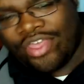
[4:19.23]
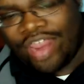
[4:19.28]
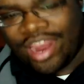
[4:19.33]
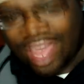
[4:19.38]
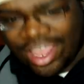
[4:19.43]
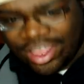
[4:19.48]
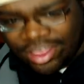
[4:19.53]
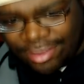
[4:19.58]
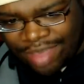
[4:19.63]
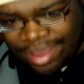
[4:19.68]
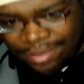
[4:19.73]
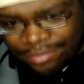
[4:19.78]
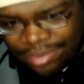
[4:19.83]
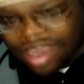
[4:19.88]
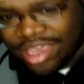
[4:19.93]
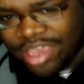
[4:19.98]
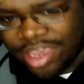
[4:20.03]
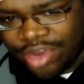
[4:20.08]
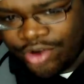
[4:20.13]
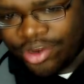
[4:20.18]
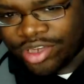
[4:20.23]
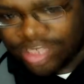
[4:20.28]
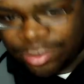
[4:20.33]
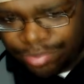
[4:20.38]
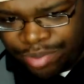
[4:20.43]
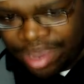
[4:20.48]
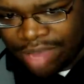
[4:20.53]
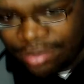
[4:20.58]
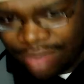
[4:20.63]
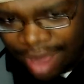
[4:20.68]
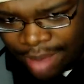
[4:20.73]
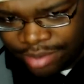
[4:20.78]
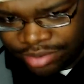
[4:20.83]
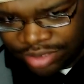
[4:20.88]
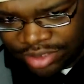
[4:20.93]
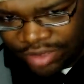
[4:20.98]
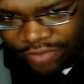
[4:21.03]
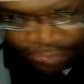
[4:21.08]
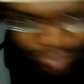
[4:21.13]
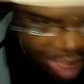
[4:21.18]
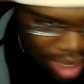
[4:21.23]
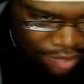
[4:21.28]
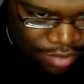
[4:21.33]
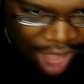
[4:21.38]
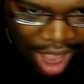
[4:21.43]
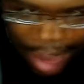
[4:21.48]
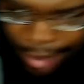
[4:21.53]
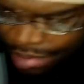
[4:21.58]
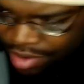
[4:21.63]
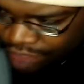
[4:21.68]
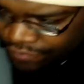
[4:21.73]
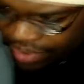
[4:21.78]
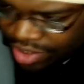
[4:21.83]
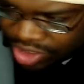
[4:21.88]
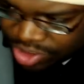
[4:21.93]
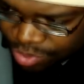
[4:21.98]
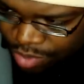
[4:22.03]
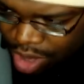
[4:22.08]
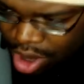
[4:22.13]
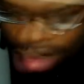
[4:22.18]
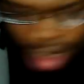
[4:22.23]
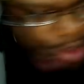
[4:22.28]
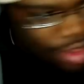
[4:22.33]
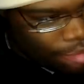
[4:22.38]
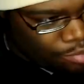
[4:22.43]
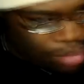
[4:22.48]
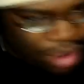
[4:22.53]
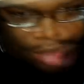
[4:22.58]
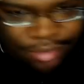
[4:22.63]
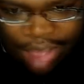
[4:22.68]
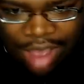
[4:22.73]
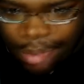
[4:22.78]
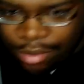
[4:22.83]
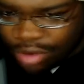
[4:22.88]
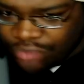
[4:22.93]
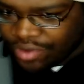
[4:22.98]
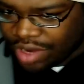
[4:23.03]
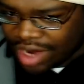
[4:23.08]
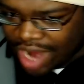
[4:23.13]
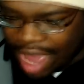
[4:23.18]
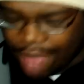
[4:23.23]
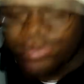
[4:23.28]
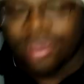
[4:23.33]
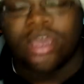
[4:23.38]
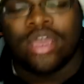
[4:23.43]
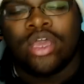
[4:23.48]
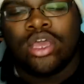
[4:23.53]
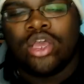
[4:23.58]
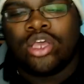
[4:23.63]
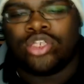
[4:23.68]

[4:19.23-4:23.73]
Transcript: And then again, the main meat here is the Big Mom stuff. Big Mom and Vince Milk, and then Big Mom, Luffy, and Nami.